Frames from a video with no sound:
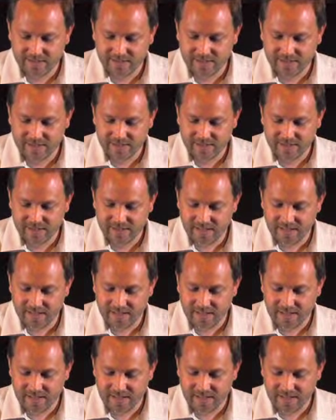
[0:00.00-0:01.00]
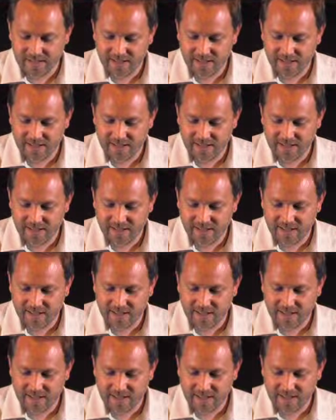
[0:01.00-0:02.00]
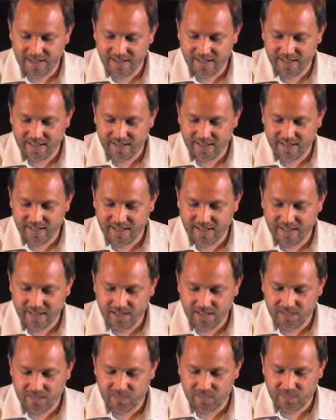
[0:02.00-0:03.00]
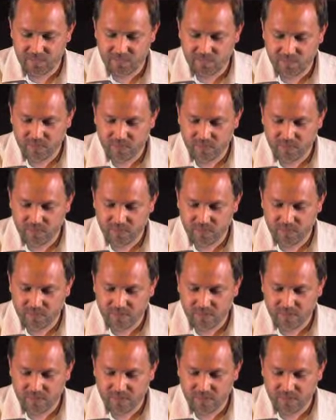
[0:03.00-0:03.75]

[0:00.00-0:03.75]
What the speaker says: Nothing is said.